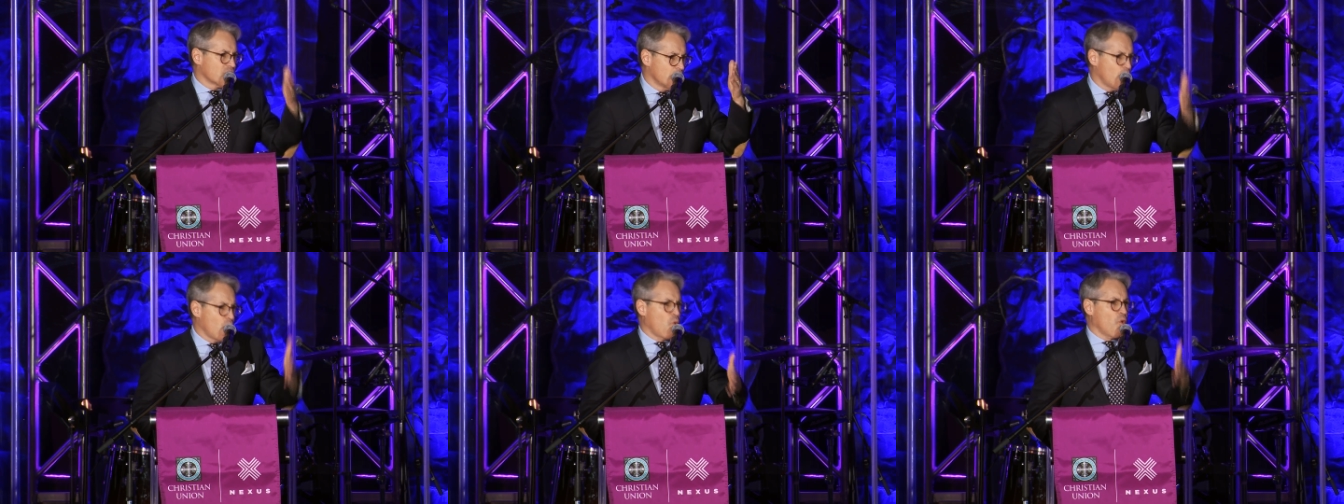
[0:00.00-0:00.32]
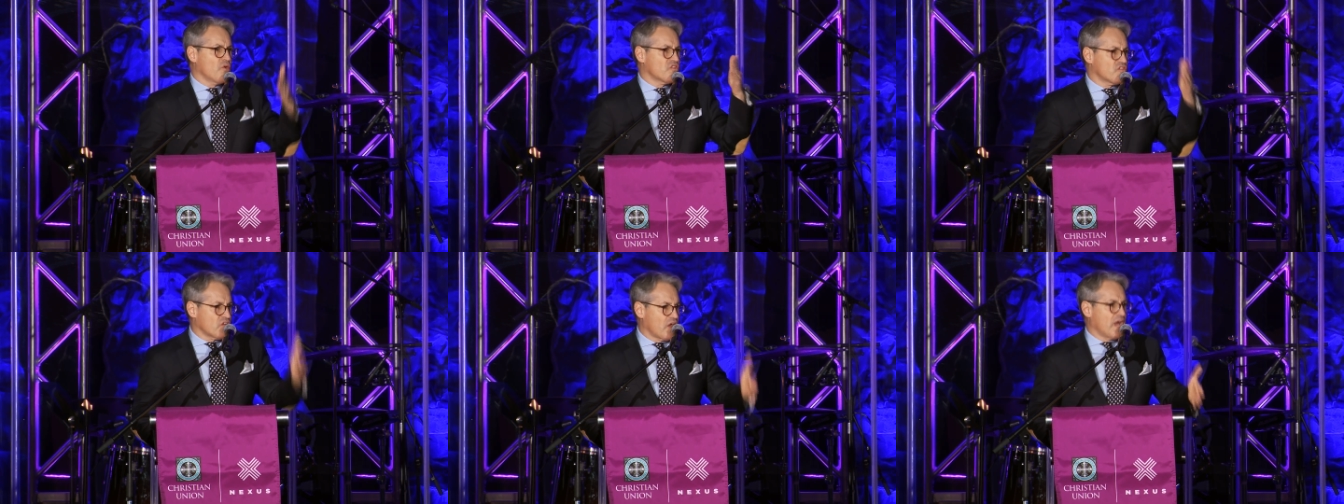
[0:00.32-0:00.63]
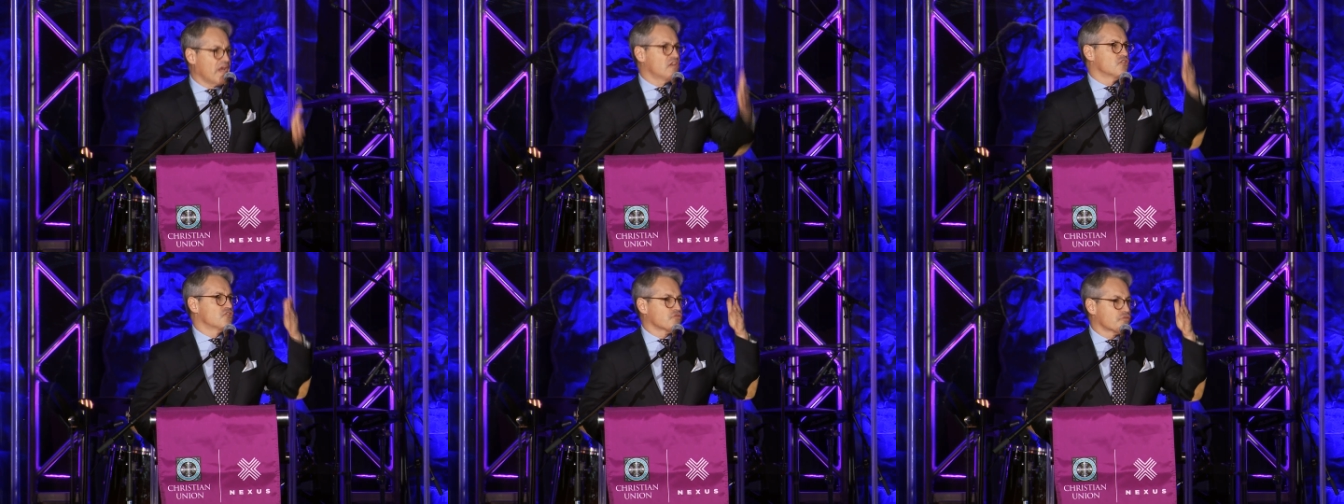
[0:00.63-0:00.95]
The more
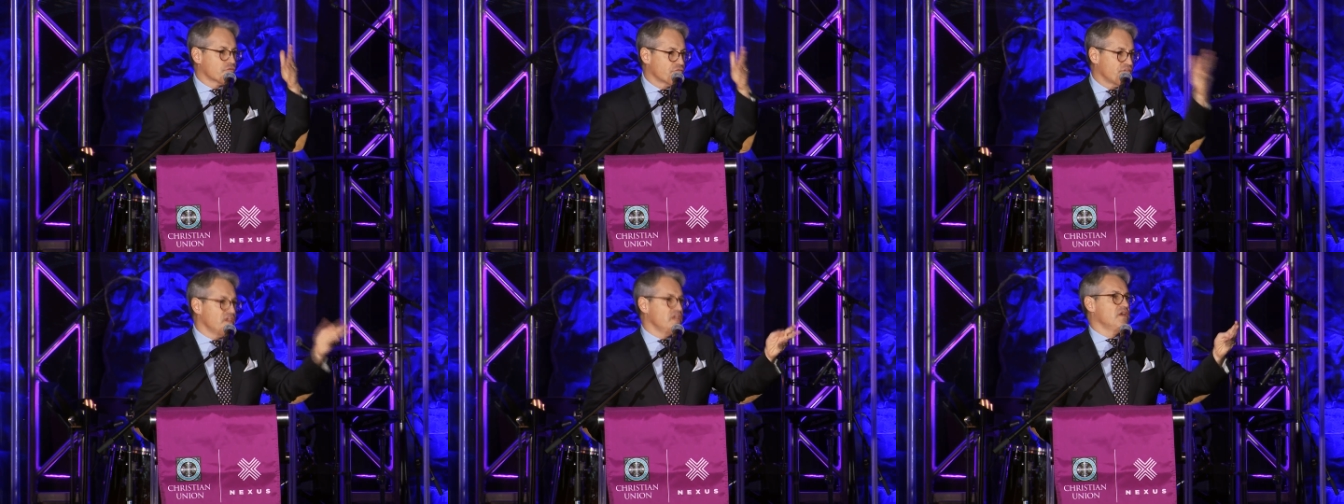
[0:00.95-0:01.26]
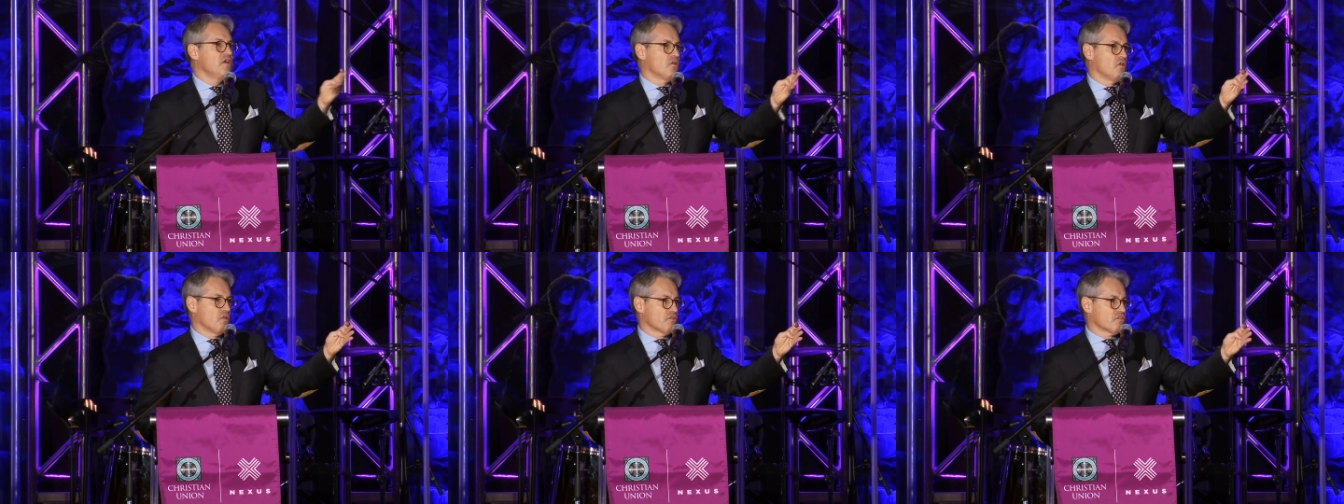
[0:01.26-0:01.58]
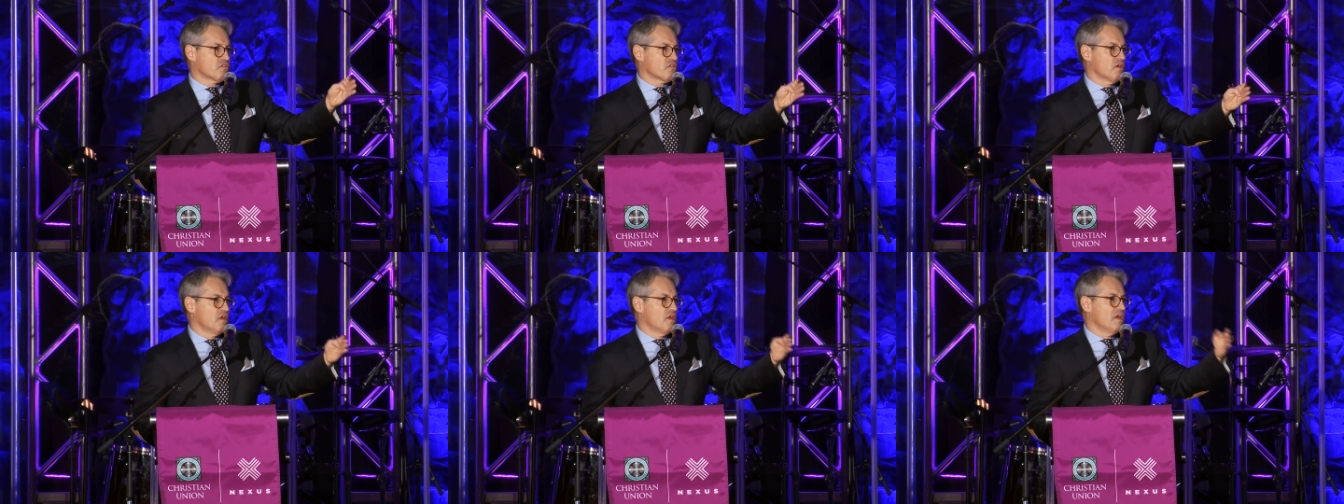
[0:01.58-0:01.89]
science
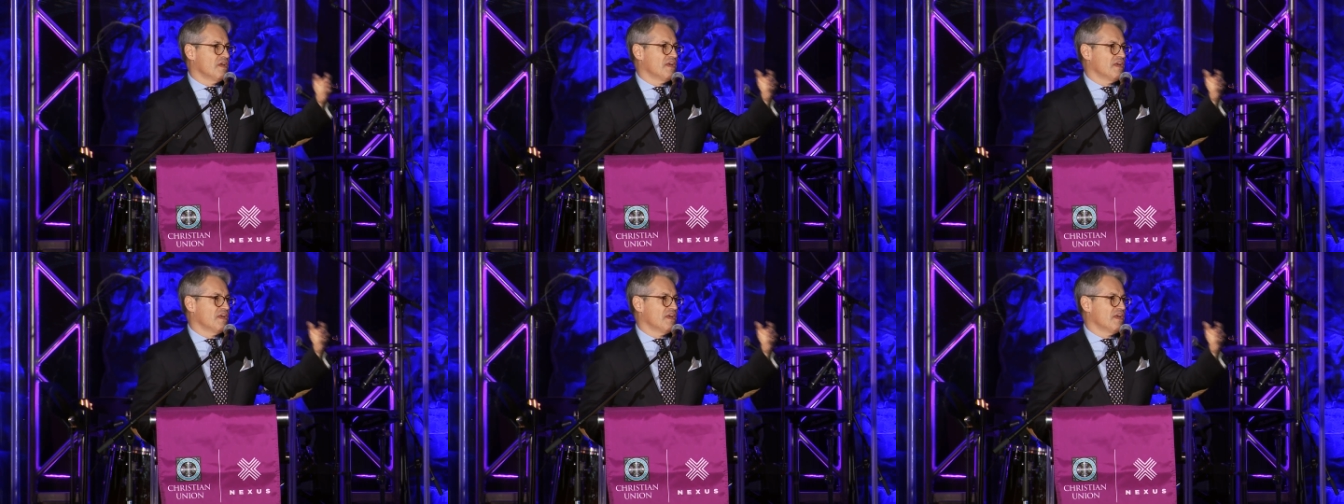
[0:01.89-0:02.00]
reveals,